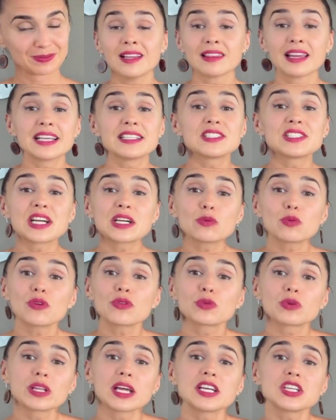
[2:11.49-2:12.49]
Let's start with
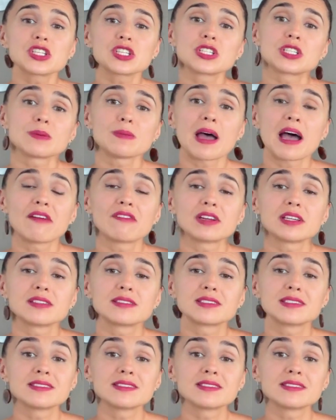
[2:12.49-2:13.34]
relationship evidence,